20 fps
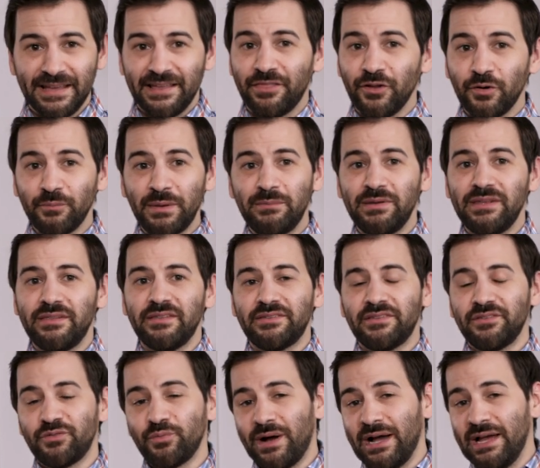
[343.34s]
Though maybe this
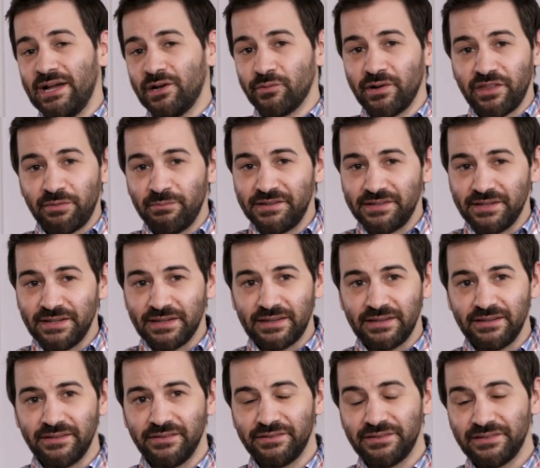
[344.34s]
is why arithmetic
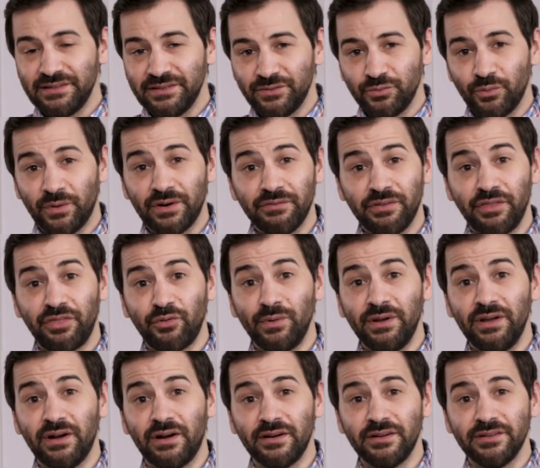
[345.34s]
is one of the
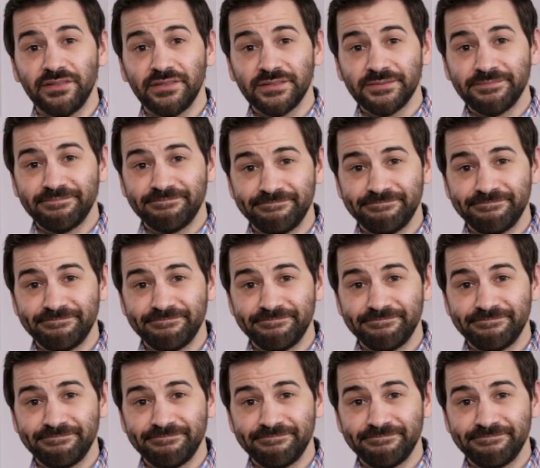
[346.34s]
three R's.